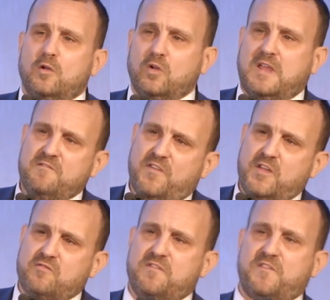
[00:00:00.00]
Looking
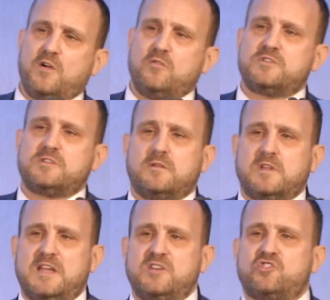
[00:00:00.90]
further afield,
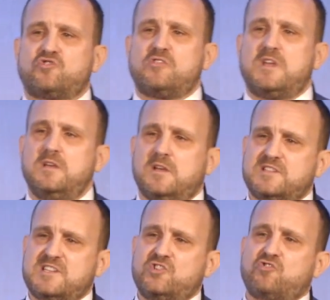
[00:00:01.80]
the industry
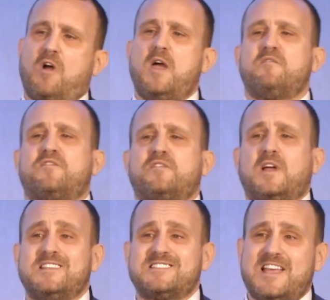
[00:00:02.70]
has seen triumph and